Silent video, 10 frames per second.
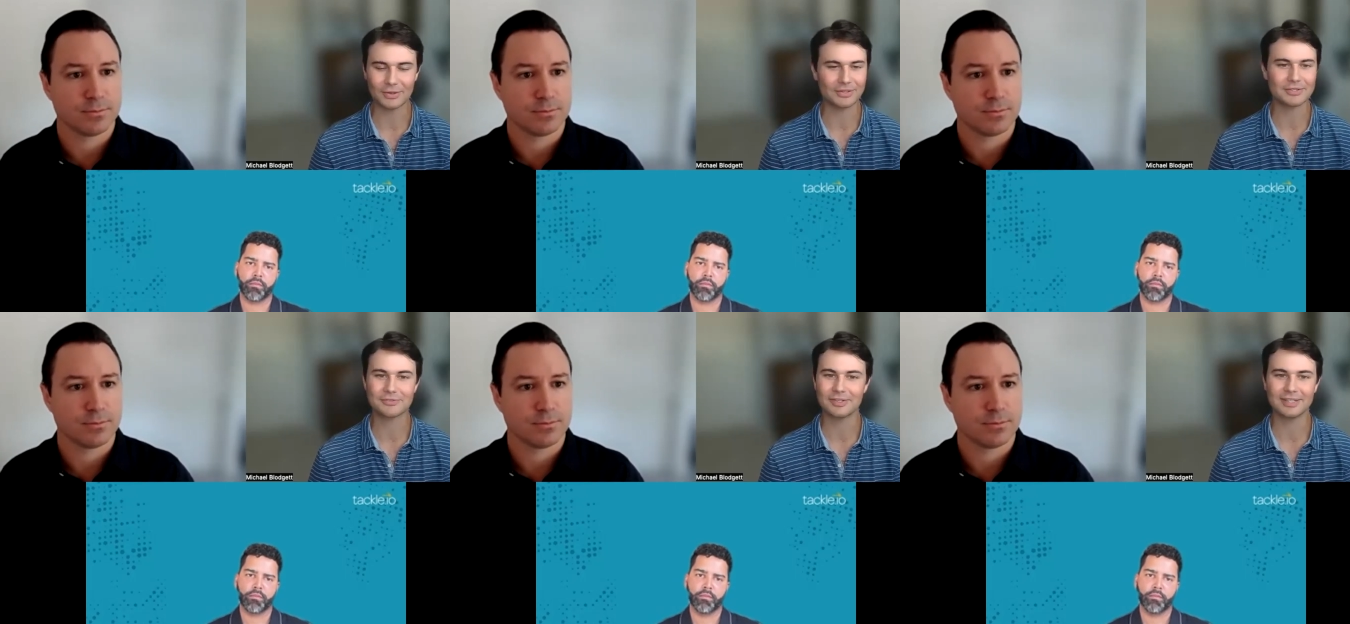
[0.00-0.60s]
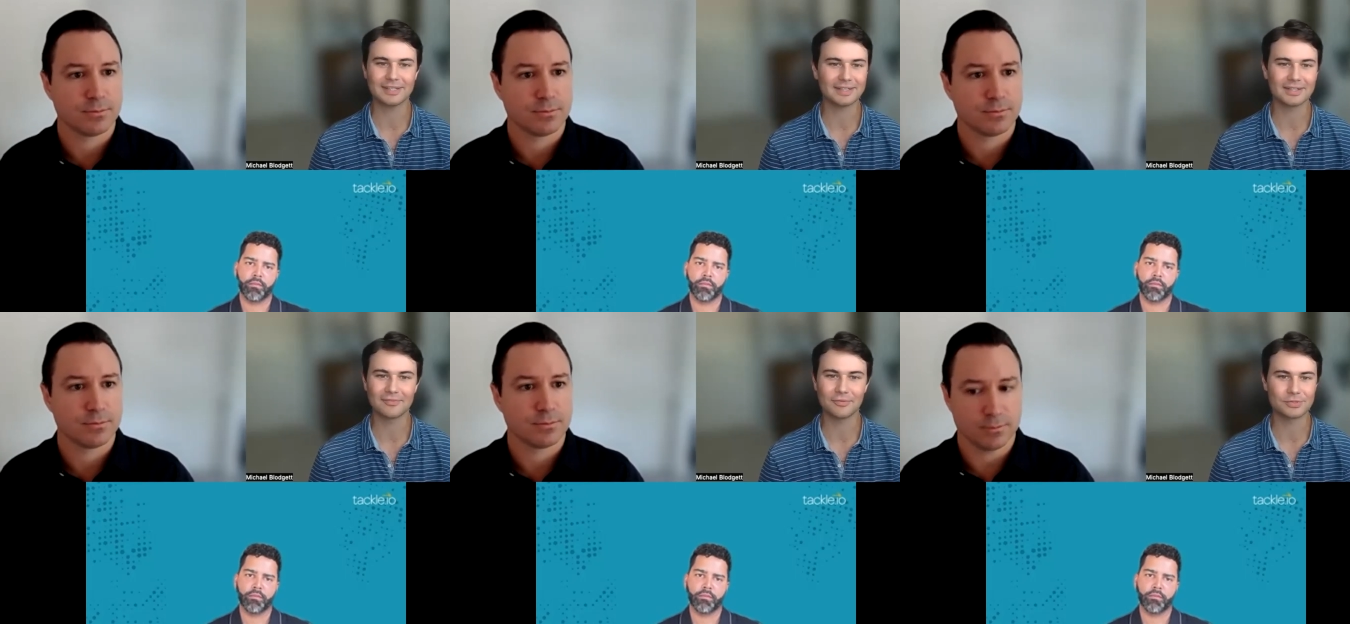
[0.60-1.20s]
Speaker 1: all the different
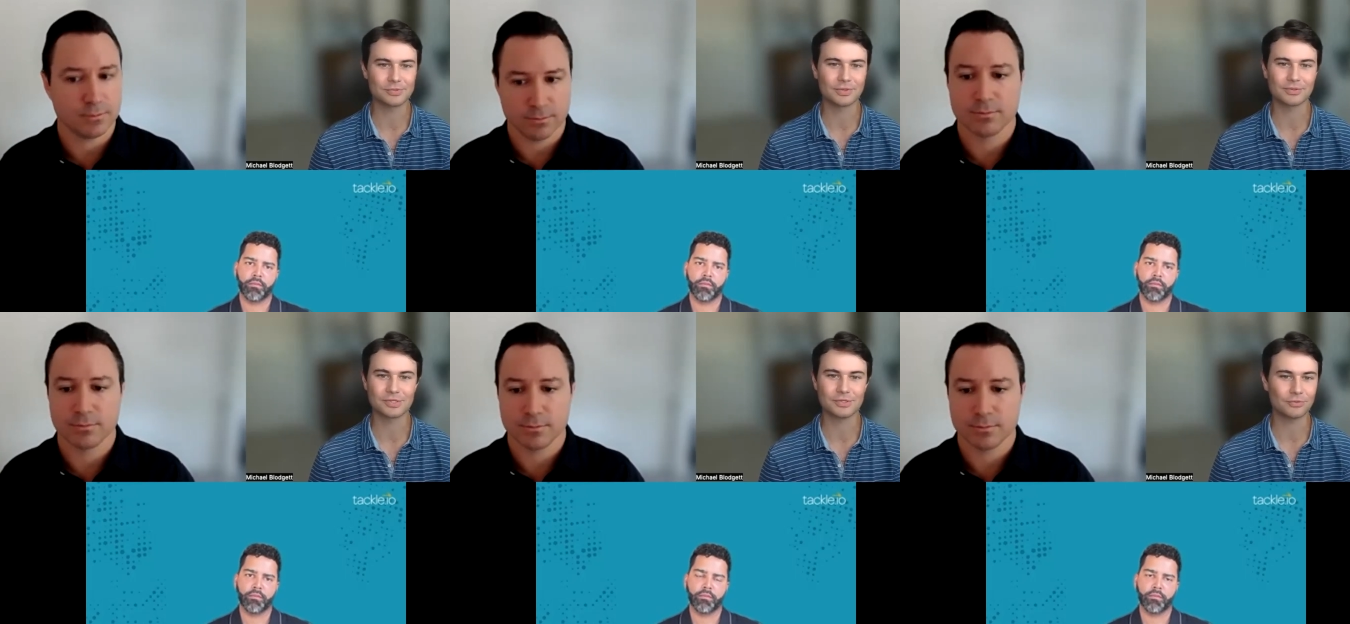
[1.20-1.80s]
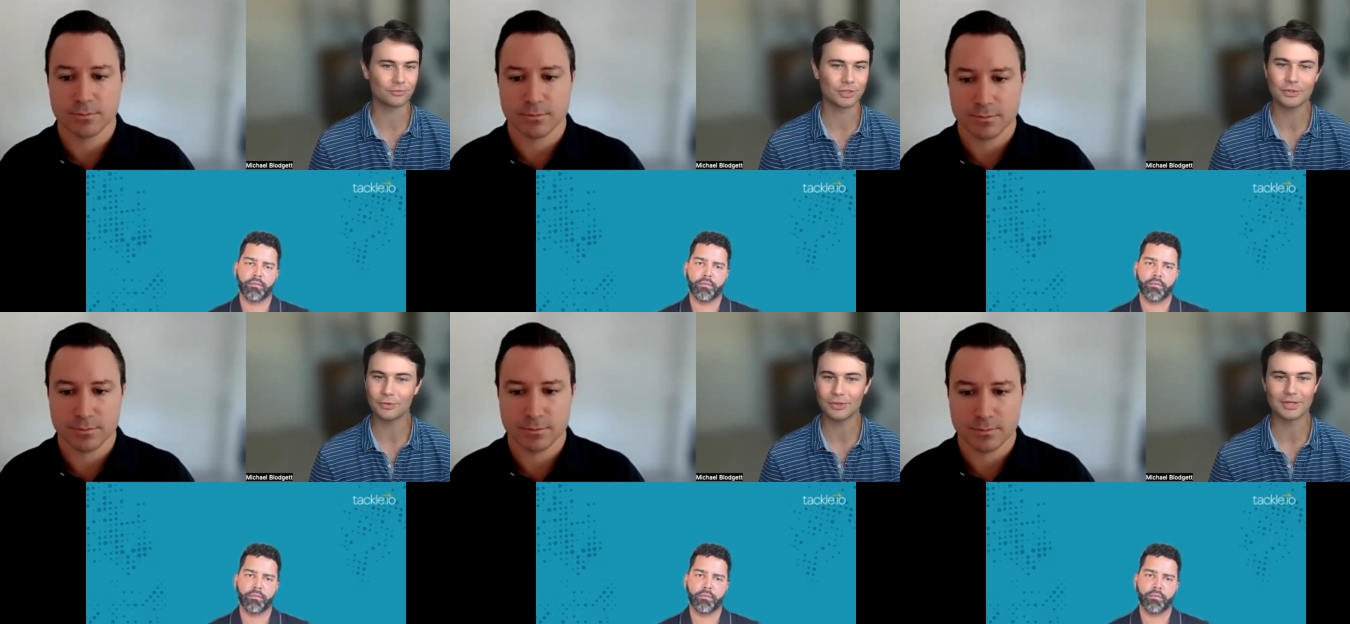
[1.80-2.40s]
levels, whether it's a new,
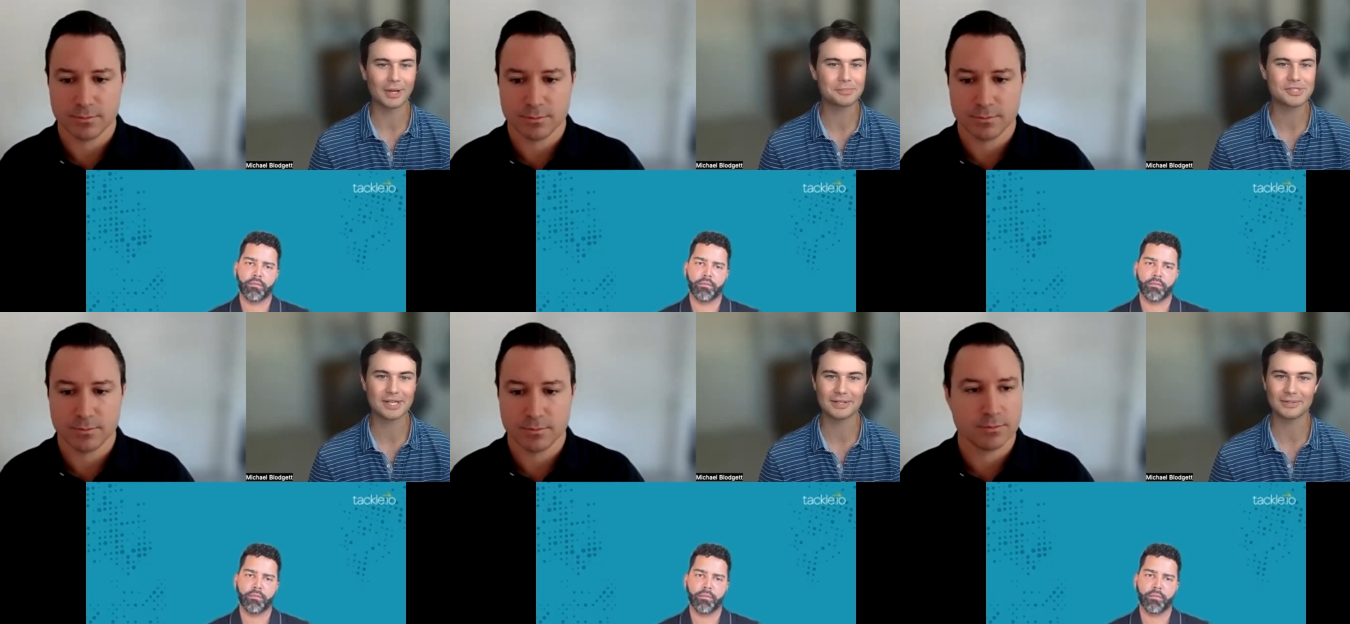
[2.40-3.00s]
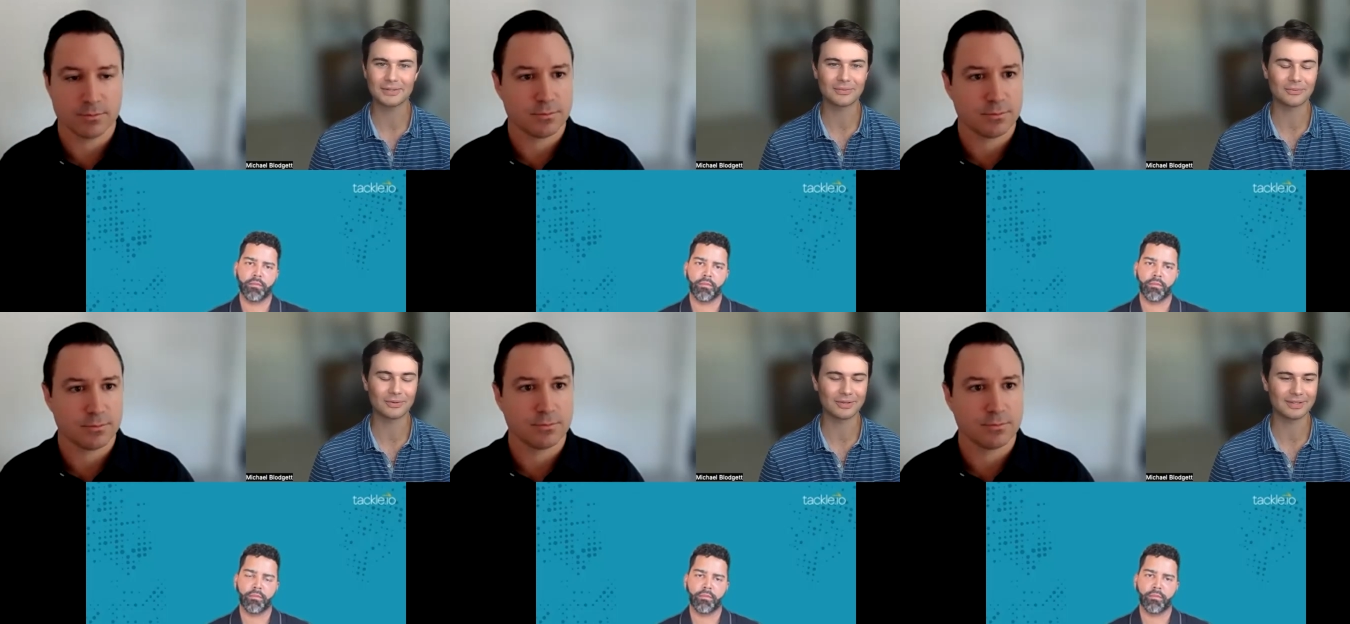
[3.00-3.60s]
renewal, and upsell,
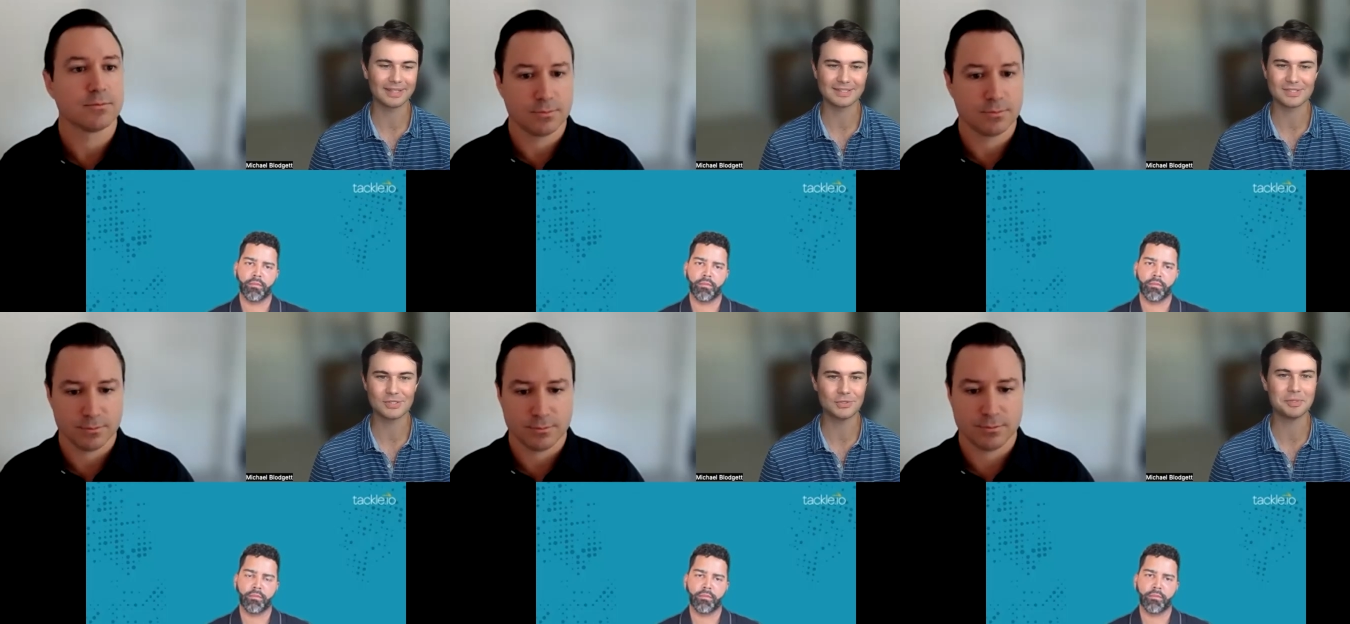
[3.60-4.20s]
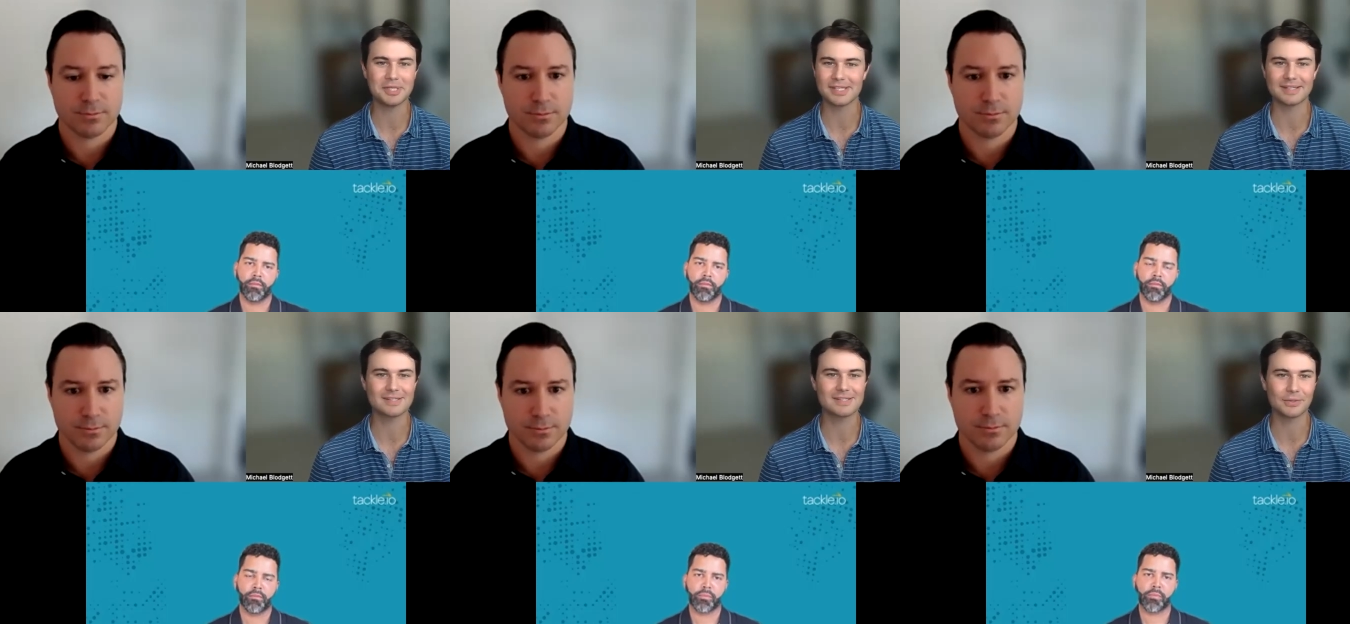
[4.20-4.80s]
or yeah, just new business.